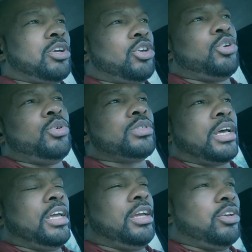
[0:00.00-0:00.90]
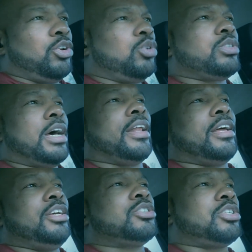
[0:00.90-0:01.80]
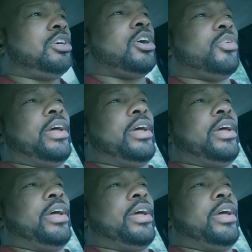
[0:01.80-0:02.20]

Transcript: to use, and he used that and he stood on